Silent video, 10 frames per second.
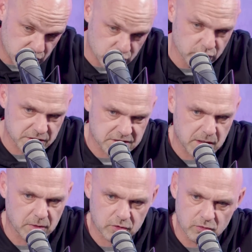I saw this
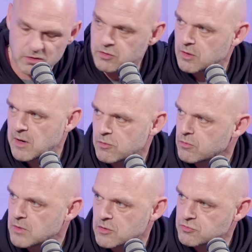team and I thought, Rod,
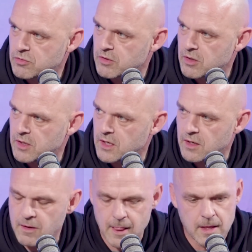how's Rodri not yeah. in it?
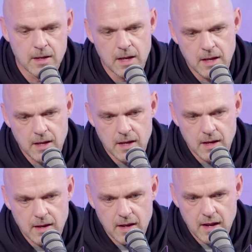
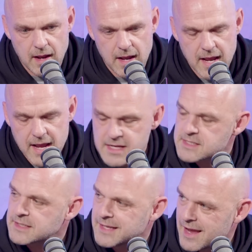His
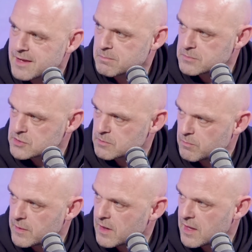games
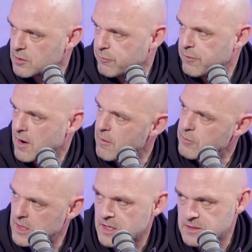in the last five
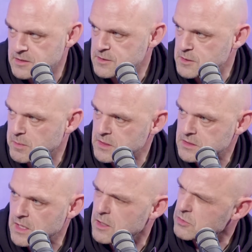years since he's been at
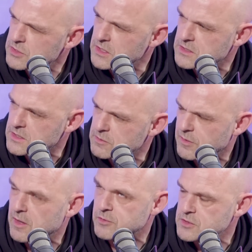City or six years,
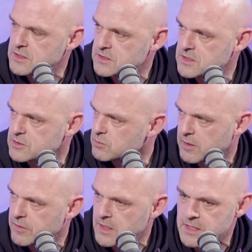five or six seasons,
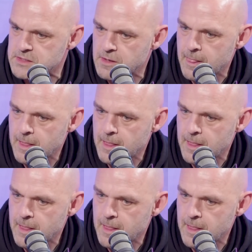whatever it is,